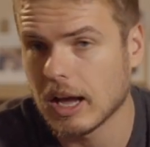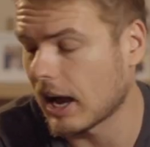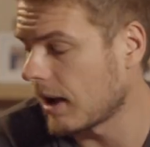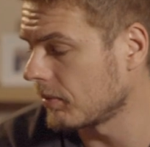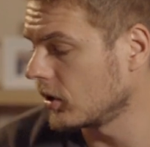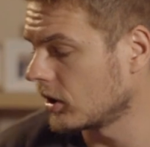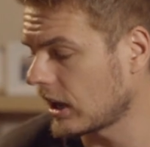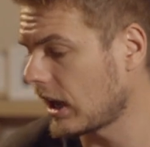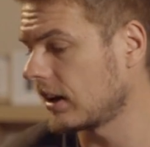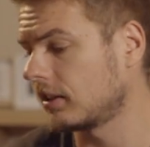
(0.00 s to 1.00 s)
Um, you
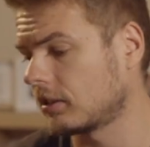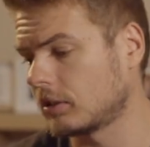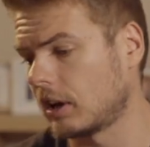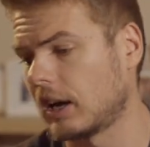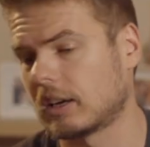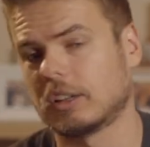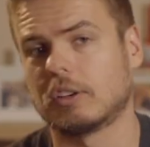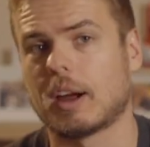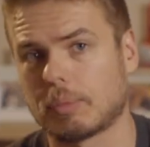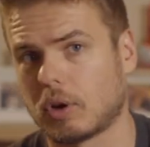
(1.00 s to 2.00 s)
can uh,
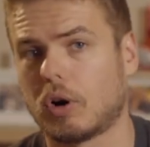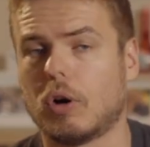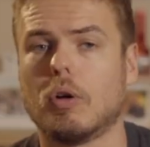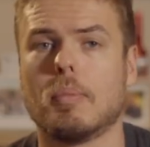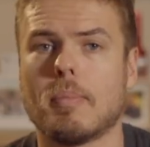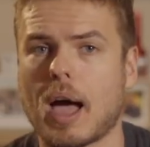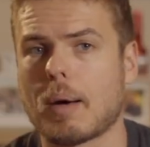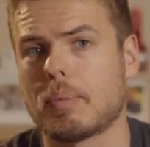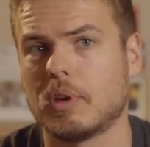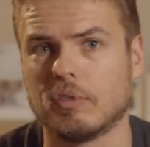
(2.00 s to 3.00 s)
clean up the whole
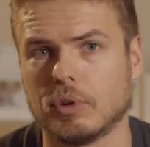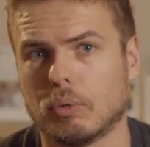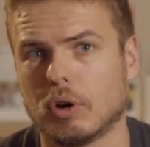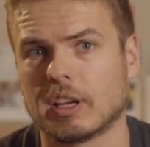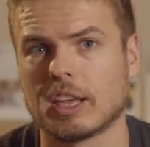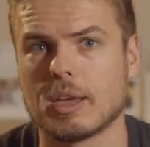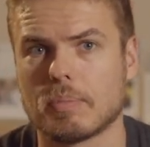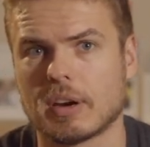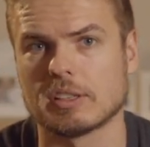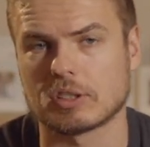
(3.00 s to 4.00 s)
map if you want to
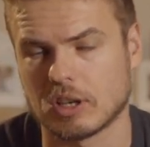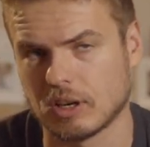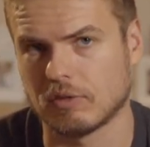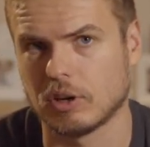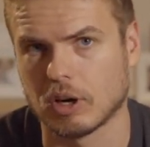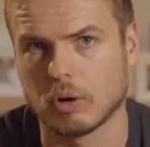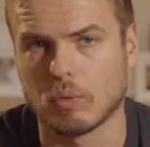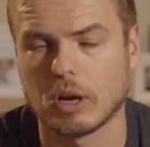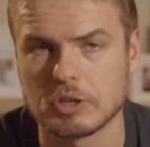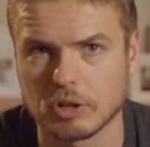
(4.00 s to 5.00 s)
keep it as kind of, you know,
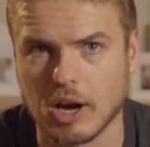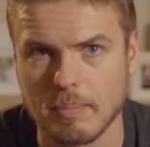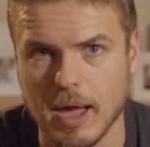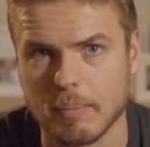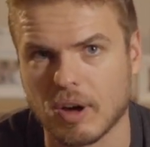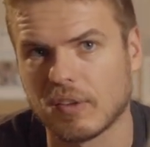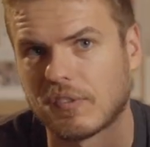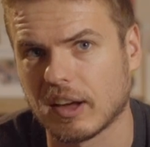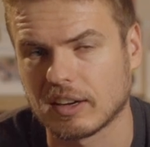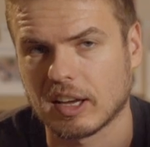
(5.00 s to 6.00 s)
one giant map. I
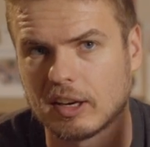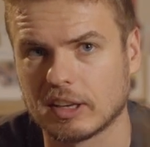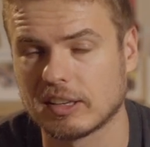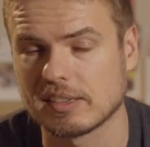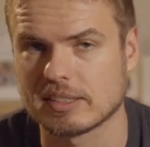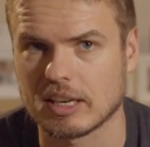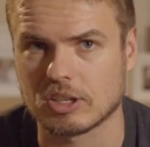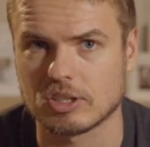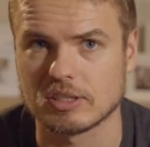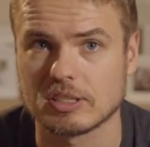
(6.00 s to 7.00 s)
found cutting into
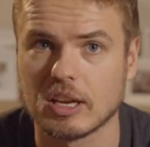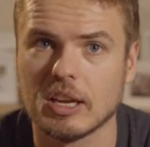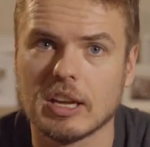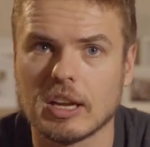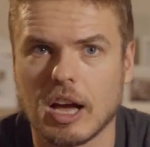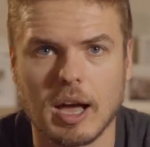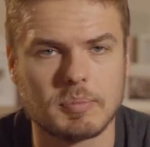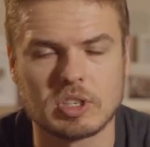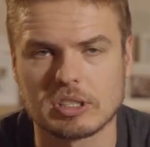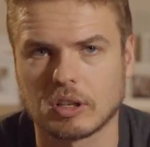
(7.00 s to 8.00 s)
sections
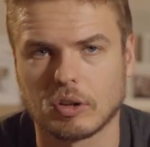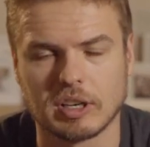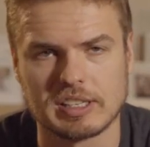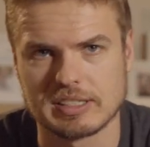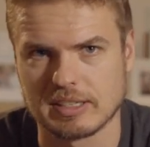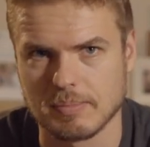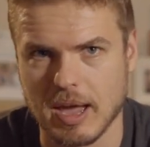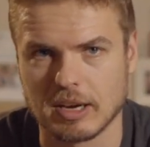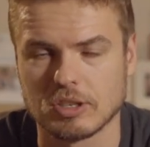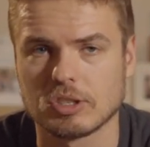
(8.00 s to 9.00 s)
um, just a lot easier to
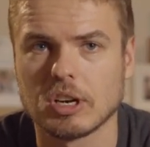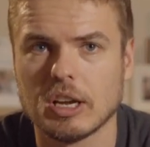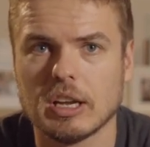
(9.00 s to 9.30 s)
manage.